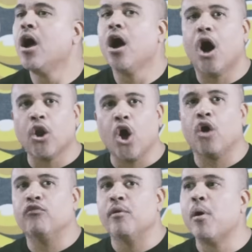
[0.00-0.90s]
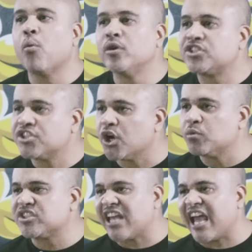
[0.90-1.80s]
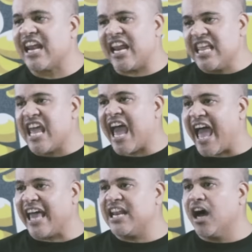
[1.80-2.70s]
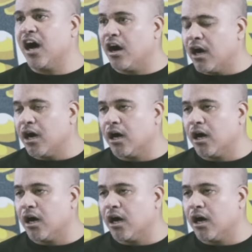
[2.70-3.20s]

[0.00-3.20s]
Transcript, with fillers: Hold on. Remember when Suge was saying that he had a, a, a